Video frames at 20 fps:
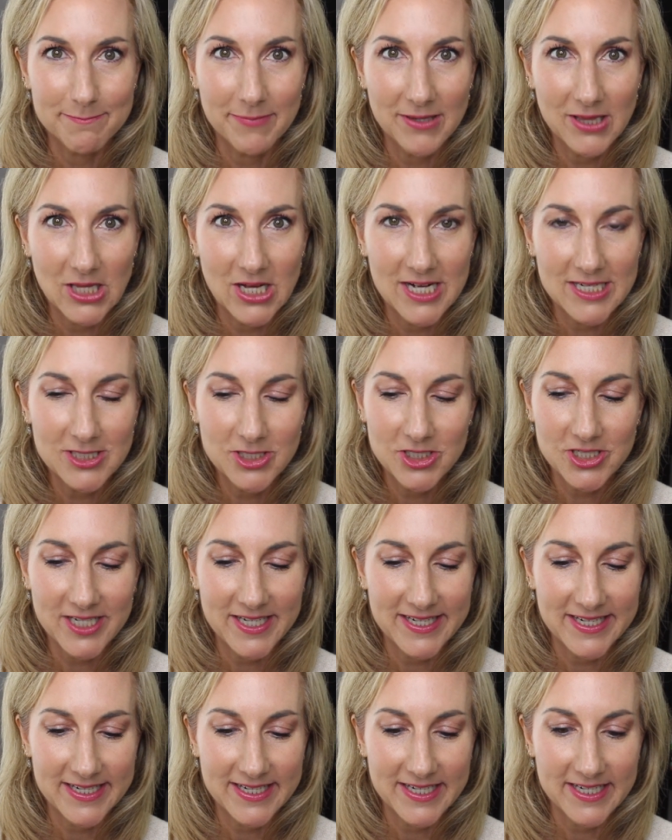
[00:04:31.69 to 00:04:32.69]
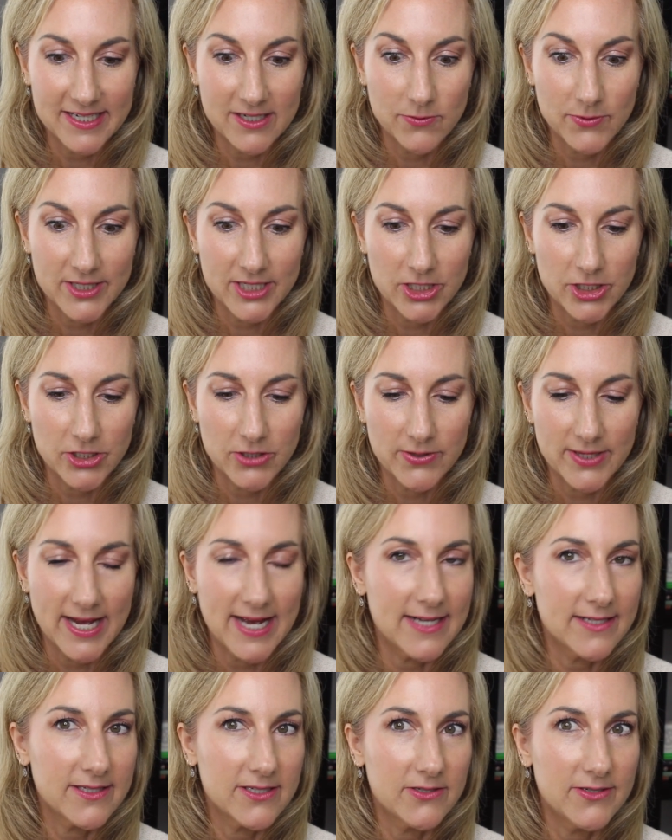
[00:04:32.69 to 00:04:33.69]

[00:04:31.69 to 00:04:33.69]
blush and I kind of want to do that.